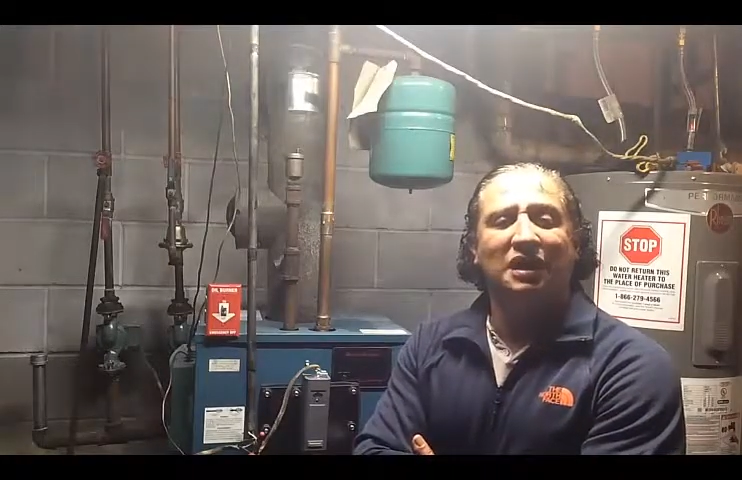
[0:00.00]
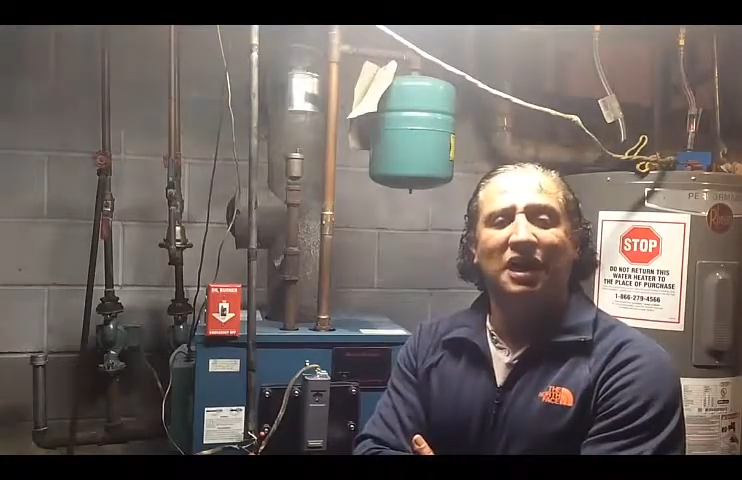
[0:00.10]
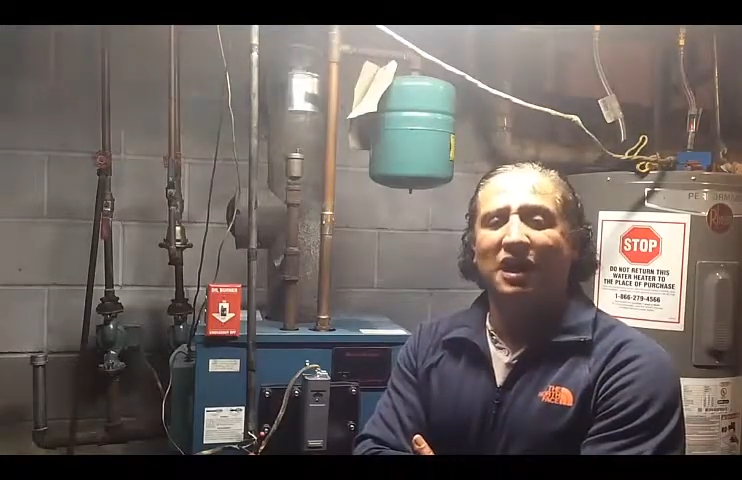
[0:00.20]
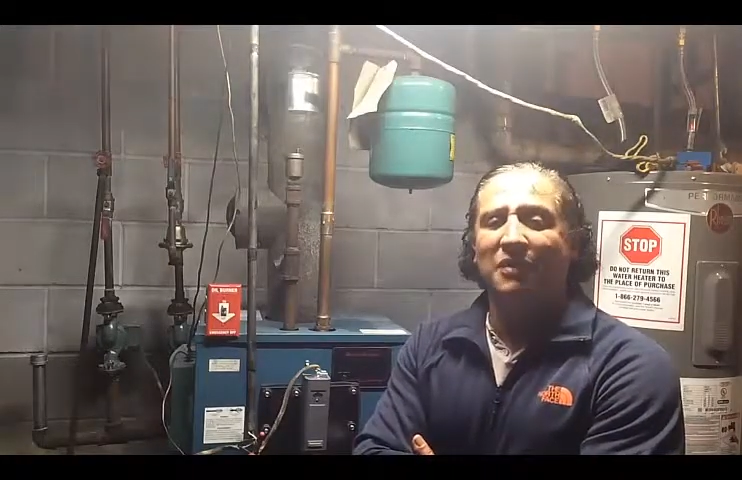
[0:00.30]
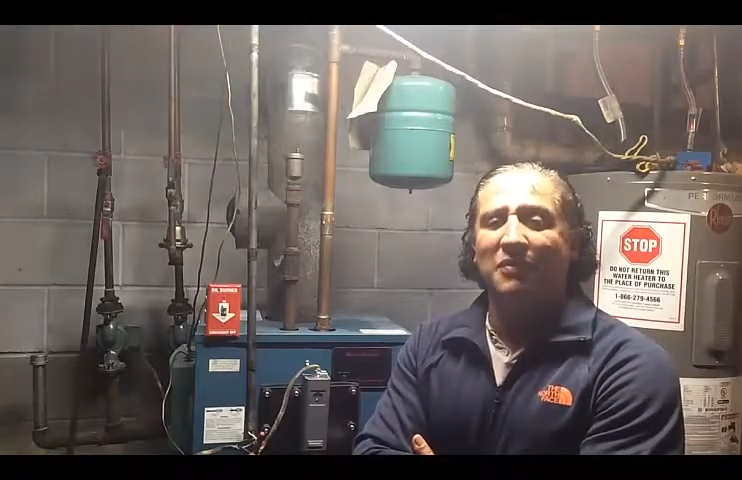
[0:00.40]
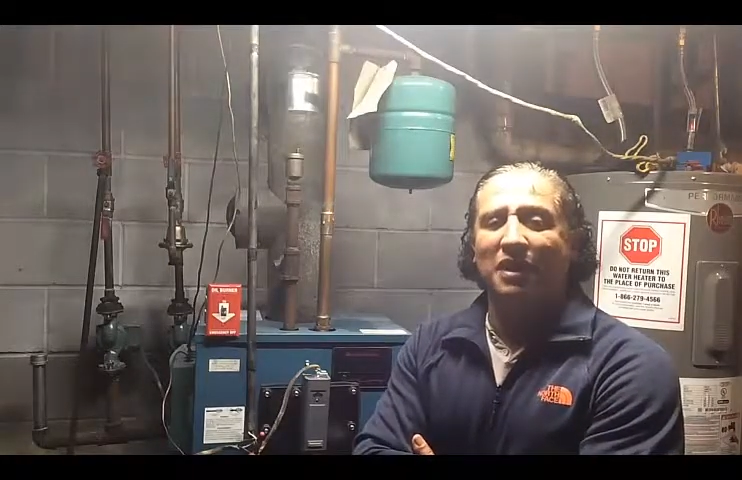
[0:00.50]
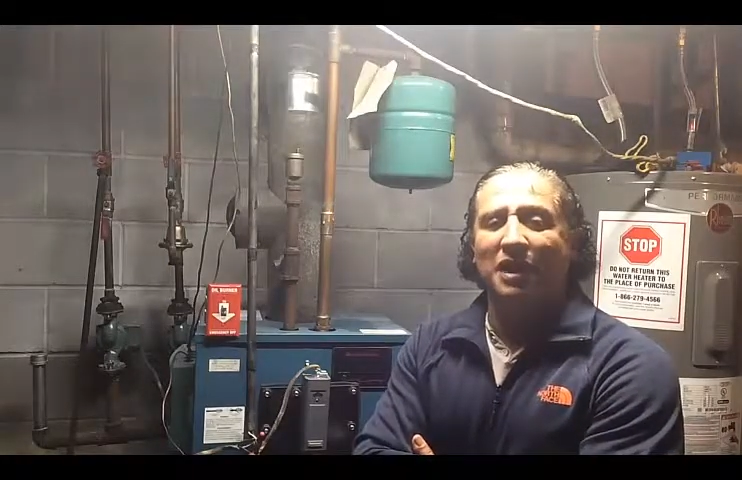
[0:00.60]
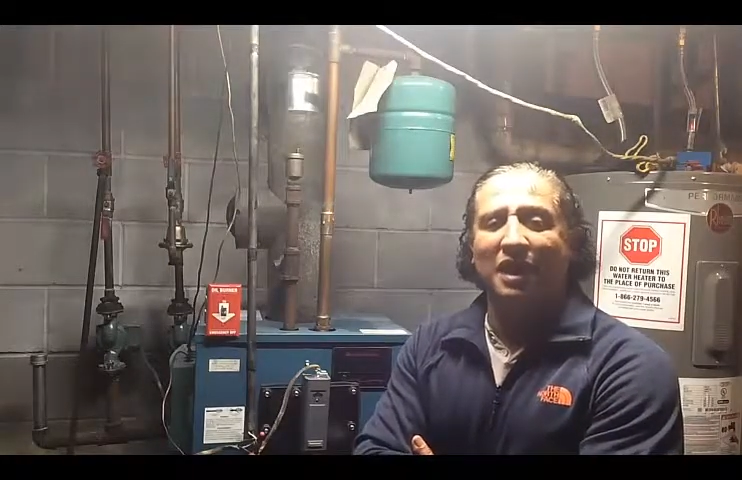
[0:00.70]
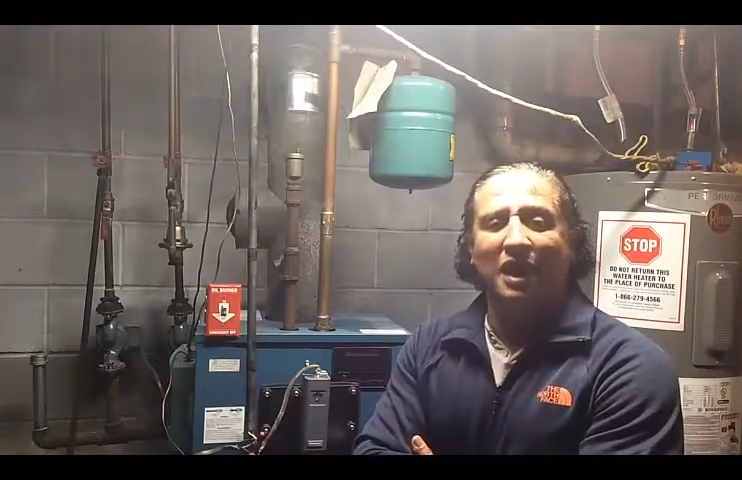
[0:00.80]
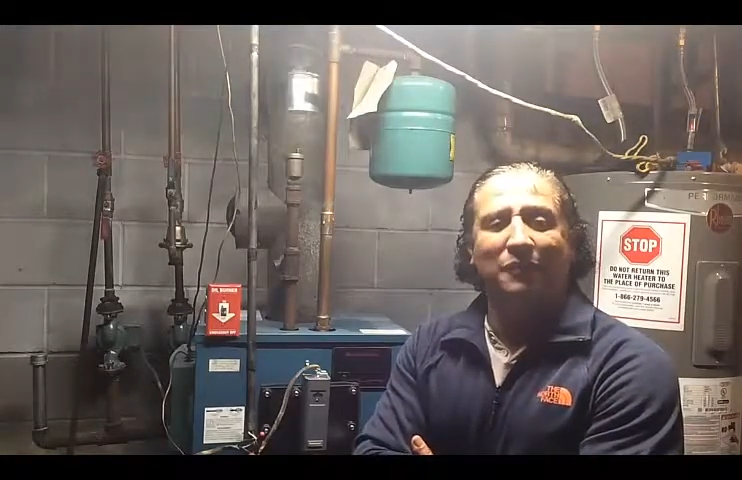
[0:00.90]
I'm
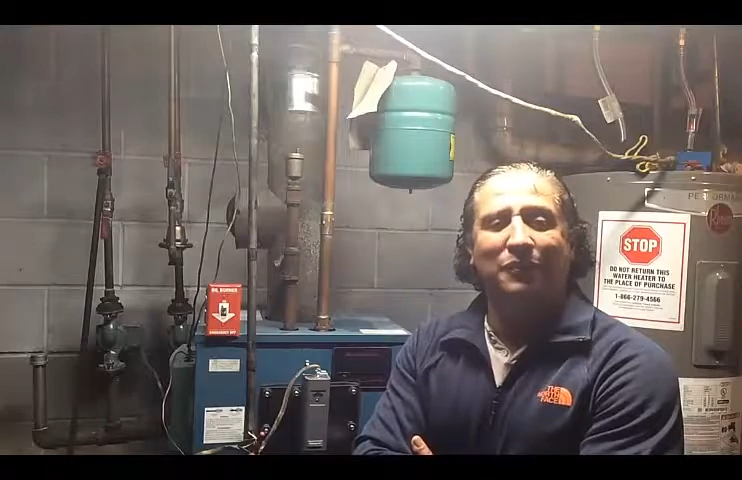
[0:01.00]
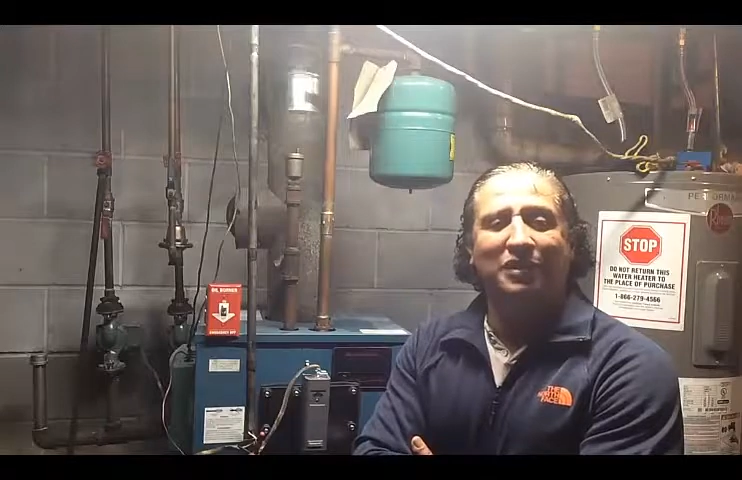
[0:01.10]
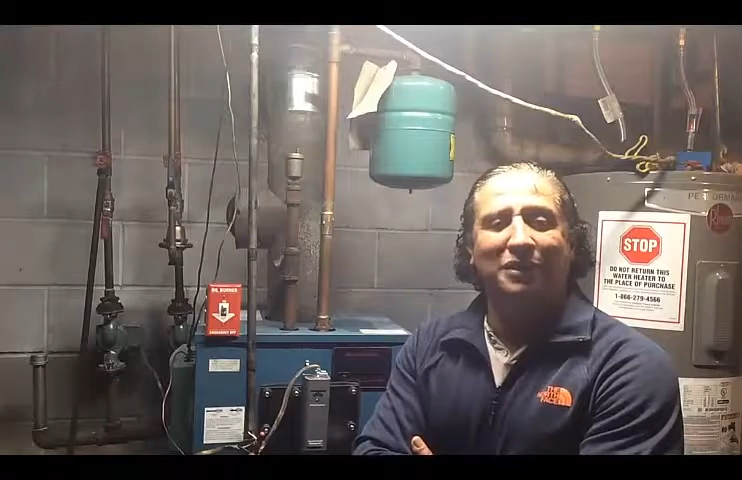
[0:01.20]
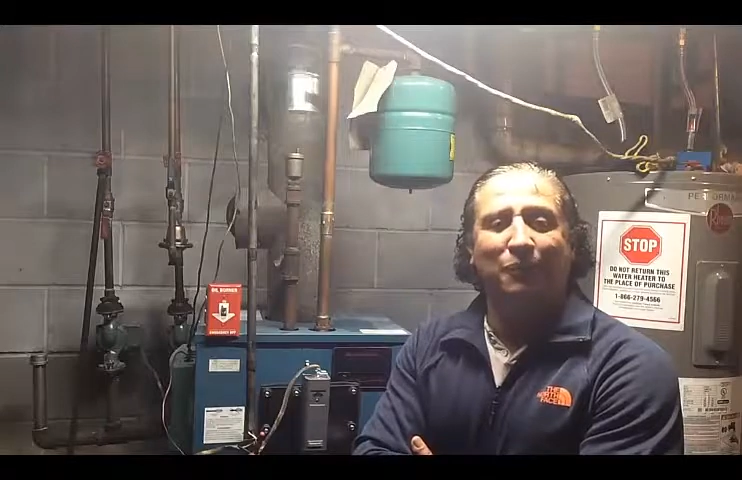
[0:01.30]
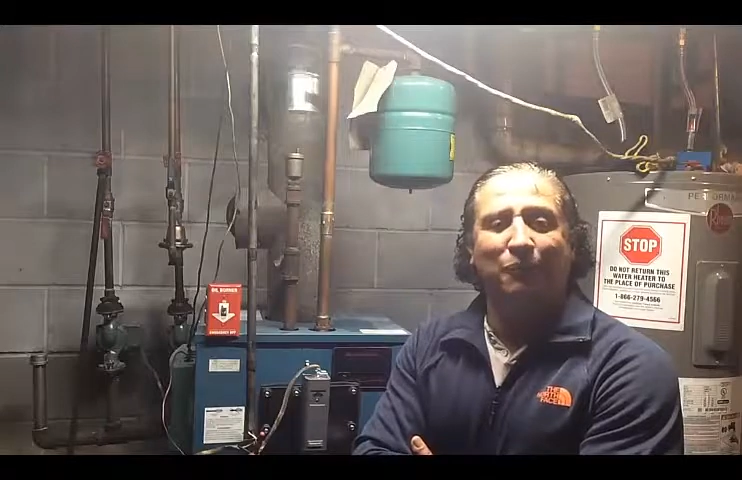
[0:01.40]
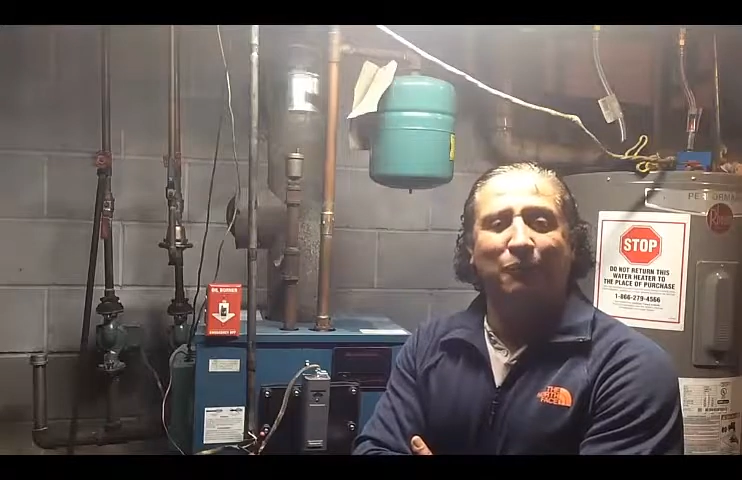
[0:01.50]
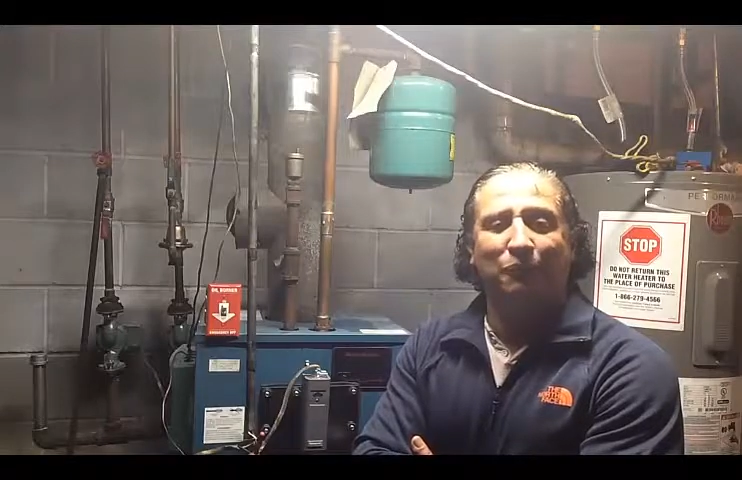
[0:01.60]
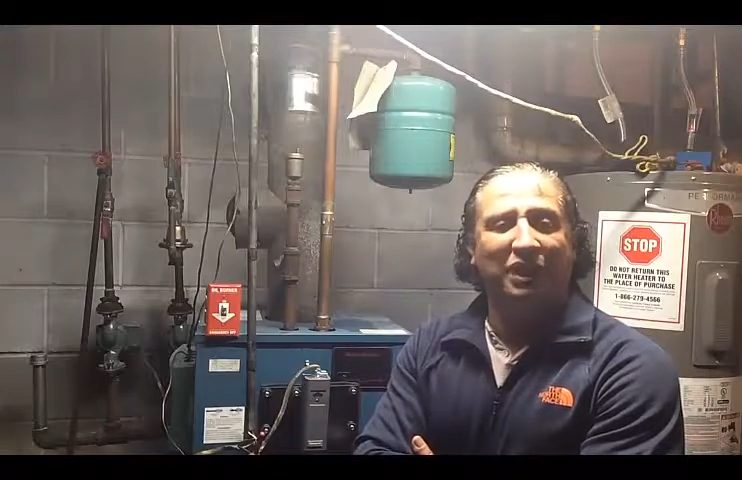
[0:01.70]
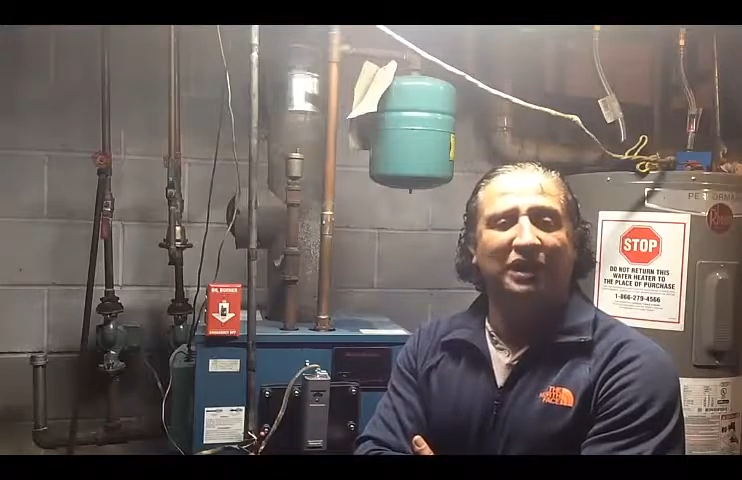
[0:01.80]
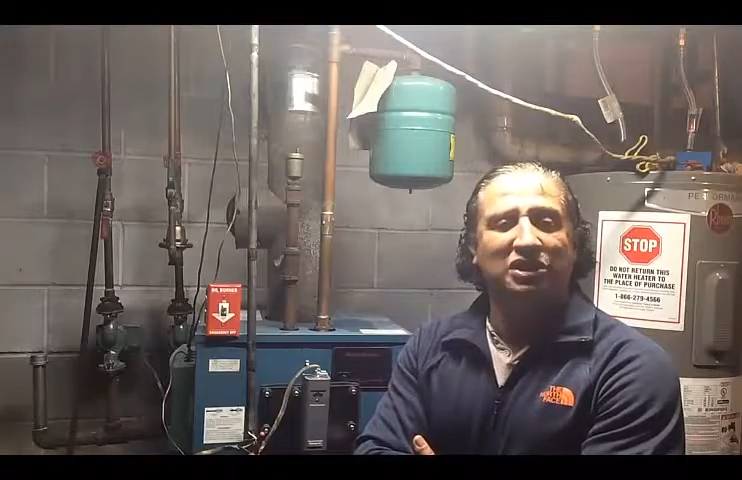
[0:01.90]
happy as a
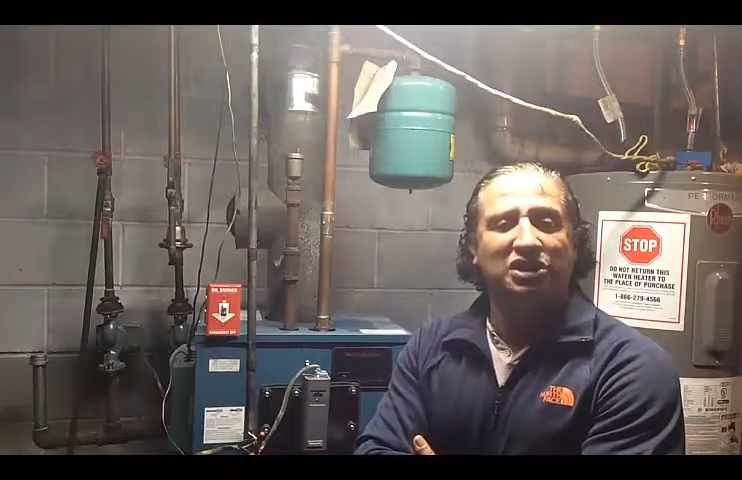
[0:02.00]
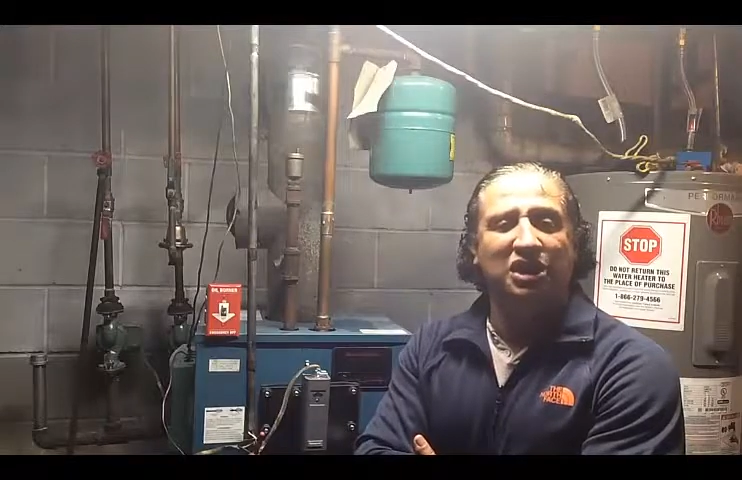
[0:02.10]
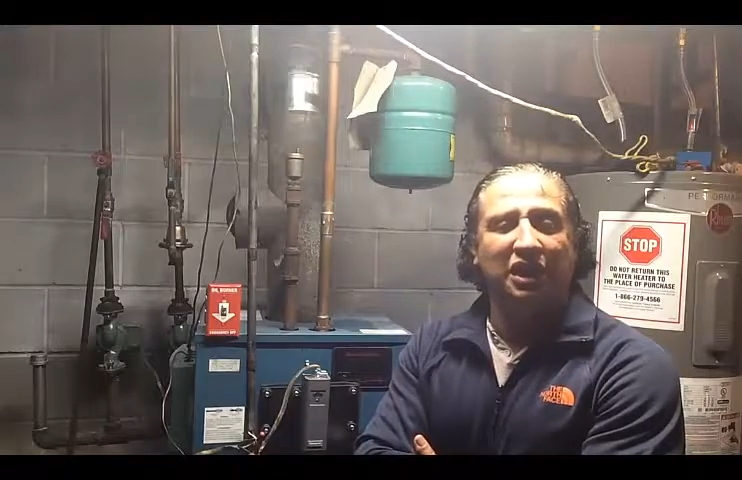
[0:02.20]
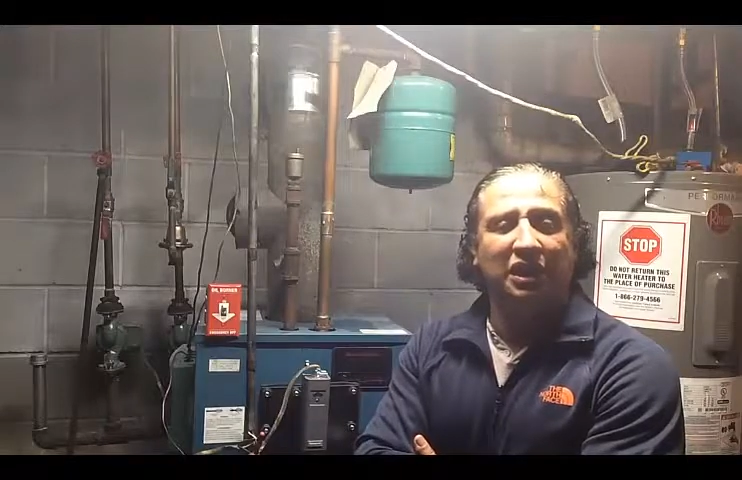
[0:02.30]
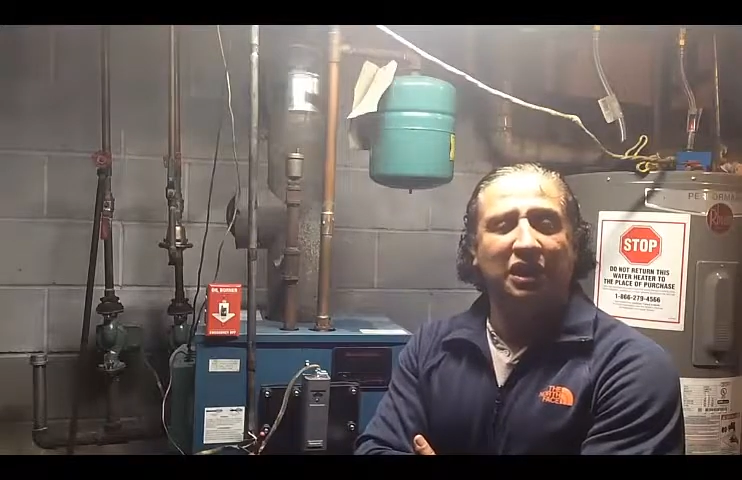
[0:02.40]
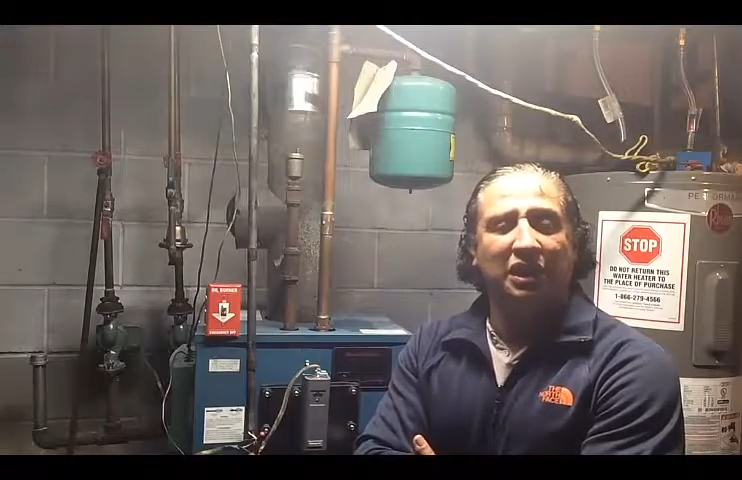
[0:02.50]
pig in shit.